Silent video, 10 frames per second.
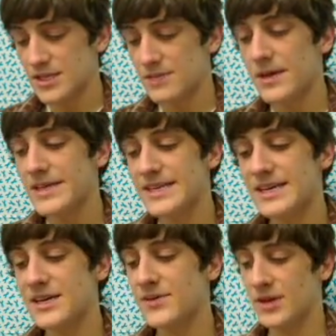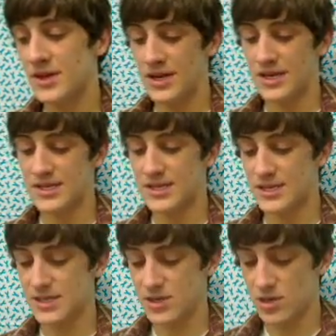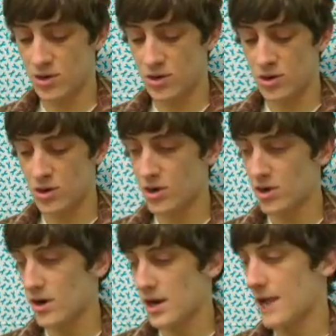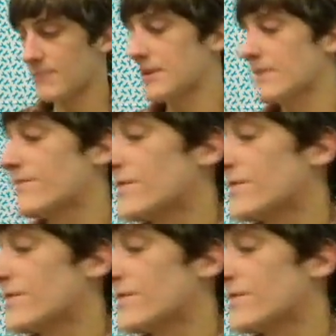So basically what you need to start, I mean,